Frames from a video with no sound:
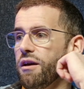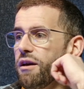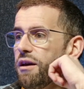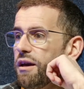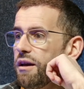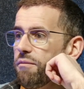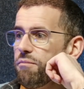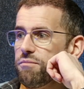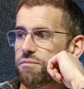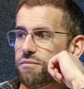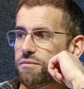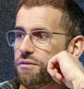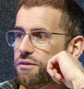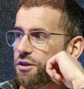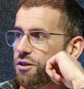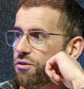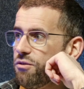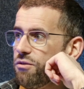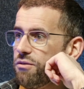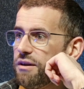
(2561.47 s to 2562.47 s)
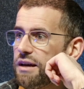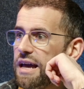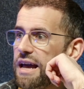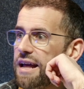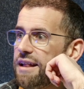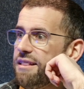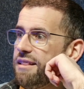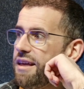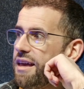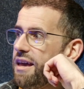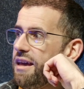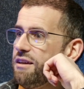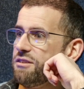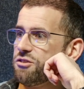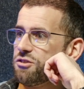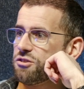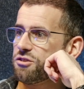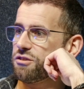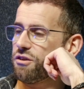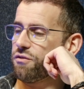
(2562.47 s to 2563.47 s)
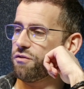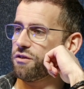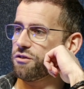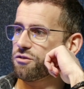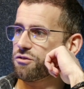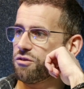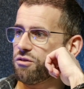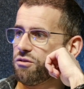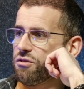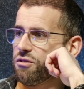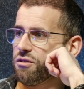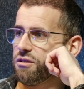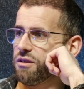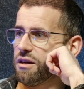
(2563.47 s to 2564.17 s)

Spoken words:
NDAs or stuff that's going on?